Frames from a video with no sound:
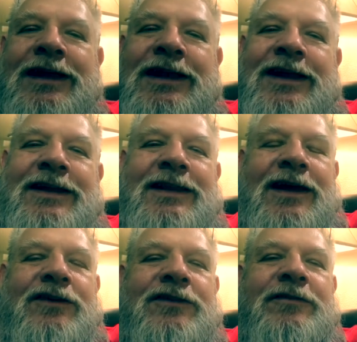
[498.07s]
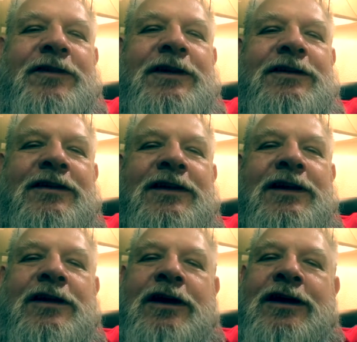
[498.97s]
9,000 feet,
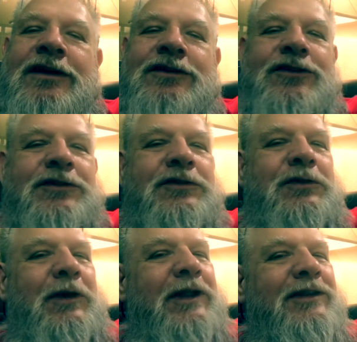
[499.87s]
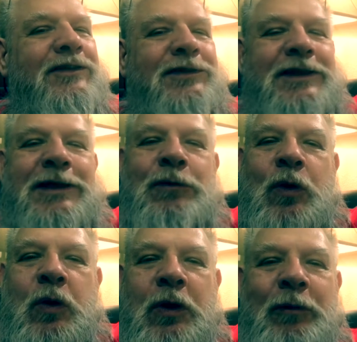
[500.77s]
just trying to stay
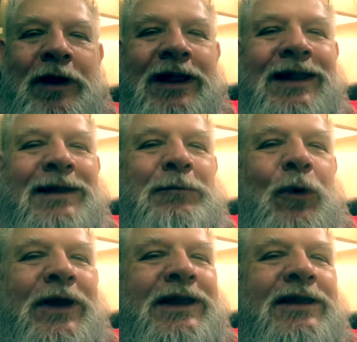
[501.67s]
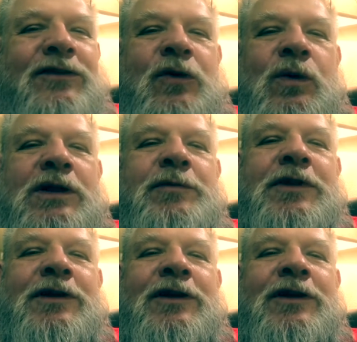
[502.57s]
warm. Boy, it gets cold up there